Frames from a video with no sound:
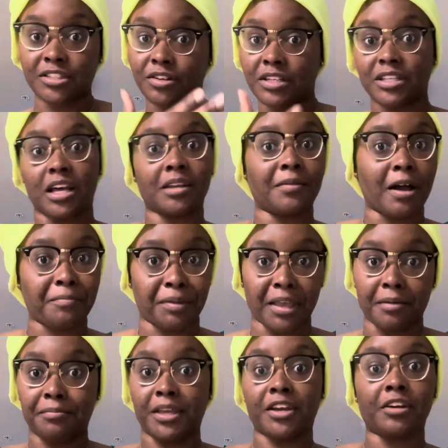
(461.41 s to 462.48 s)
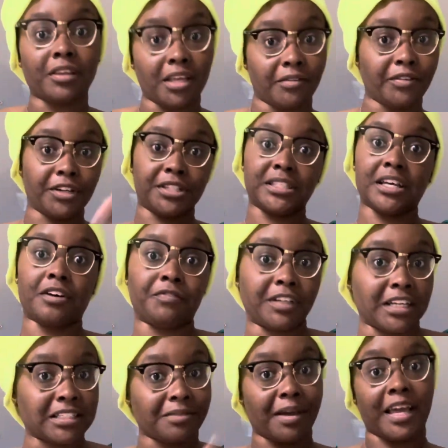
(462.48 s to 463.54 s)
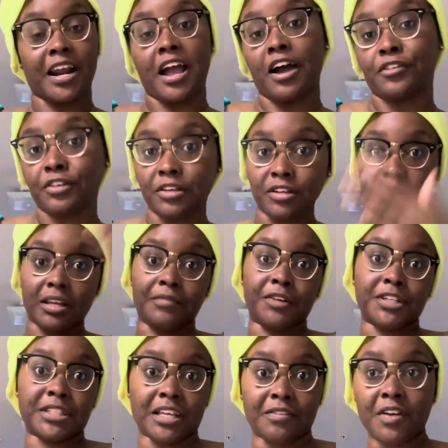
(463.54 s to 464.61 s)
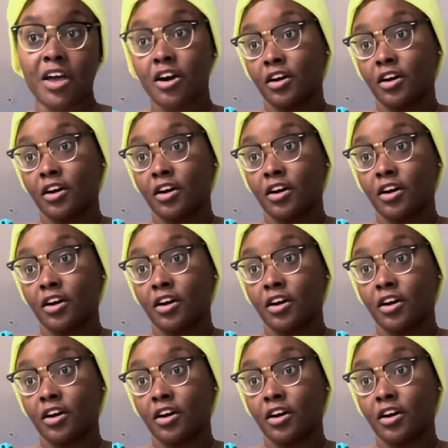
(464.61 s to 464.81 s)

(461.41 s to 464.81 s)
So it's all about being bigger, love yourself. It doesn't matter how you look, love yourself.